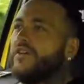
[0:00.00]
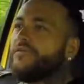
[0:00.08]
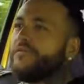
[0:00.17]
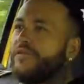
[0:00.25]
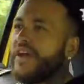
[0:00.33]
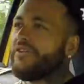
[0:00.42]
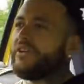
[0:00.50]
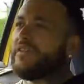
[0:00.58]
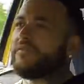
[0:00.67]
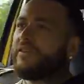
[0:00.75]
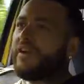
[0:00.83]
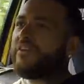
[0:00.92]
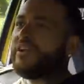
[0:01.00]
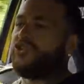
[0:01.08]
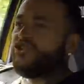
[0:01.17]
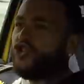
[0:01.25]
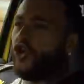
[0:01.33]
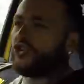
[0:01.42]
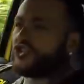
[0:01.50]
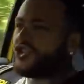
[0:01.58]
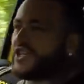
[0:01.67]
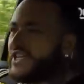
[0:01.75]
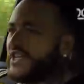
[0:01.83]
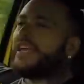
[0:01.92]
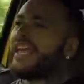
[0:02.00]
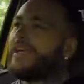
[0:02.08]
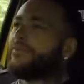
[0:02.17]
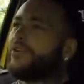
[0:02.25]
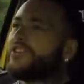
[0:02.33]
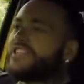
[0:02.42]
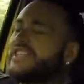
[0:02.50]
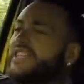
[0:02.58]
very, very notchy gearbox